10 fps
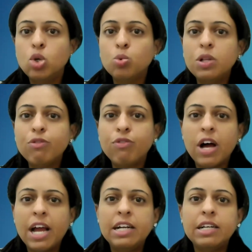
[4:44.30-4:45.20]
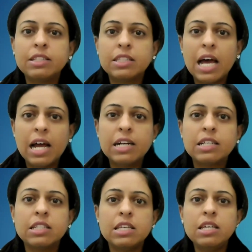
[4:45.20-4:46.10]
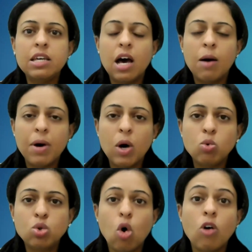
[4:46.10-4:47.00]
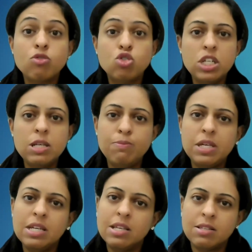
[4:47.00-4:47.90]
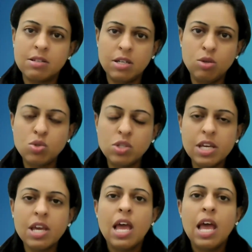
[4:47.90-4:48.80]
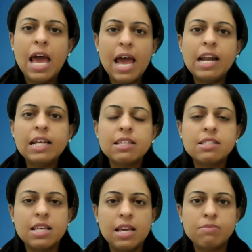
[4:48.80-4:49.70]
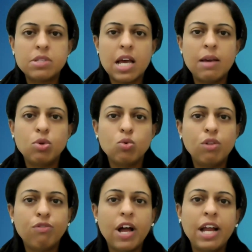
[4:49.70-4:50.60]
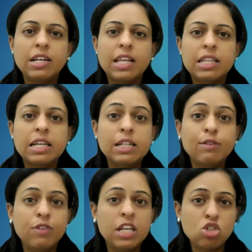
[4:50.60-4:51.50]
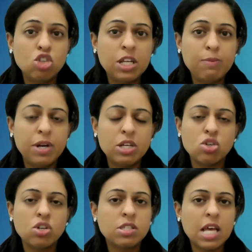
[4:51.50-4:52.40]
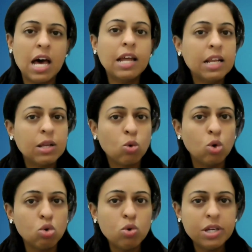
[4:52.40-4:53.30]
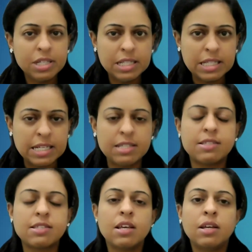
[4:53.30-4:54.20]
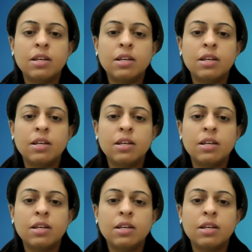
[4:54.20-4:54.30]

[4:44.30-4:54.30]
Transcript: you will find that the amount of GDP is reducing, and at the same time you will find that the inflationary pressures are going to increase.